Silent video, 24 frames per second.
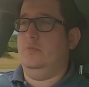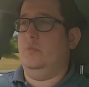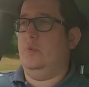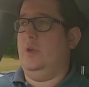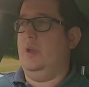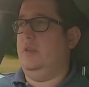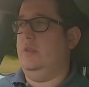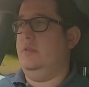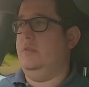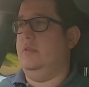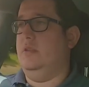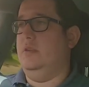
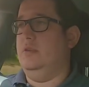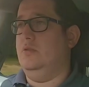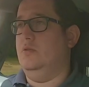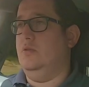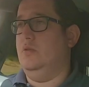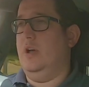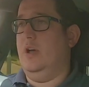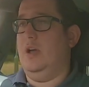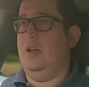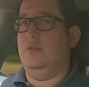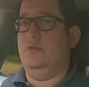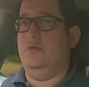with the
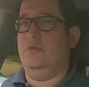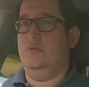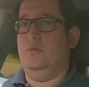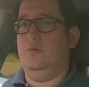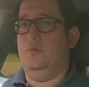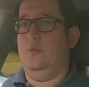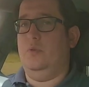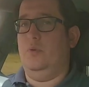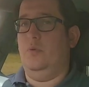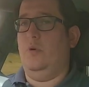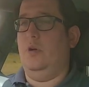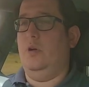door handle,
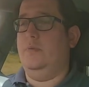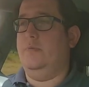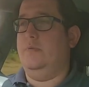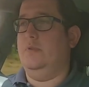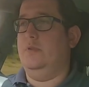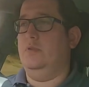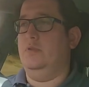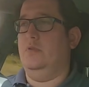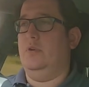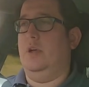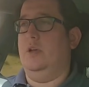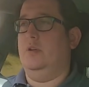with a wipe for
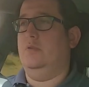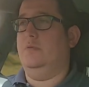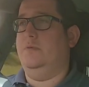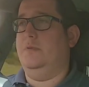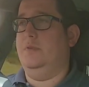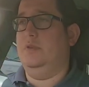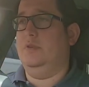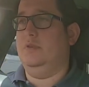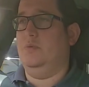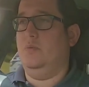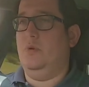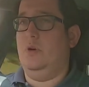the door handle
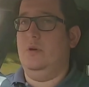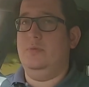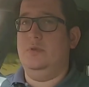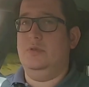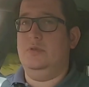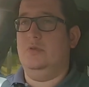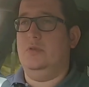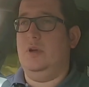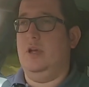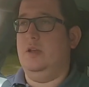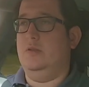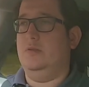for you to wipe the
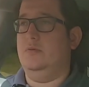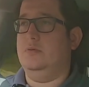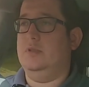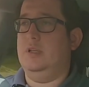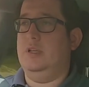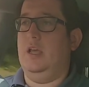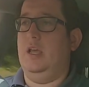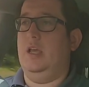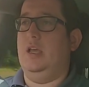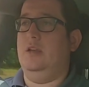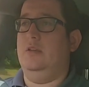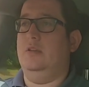door handle to
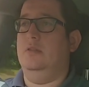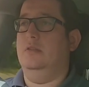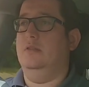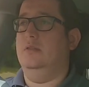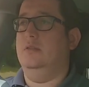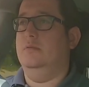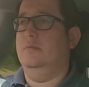get in,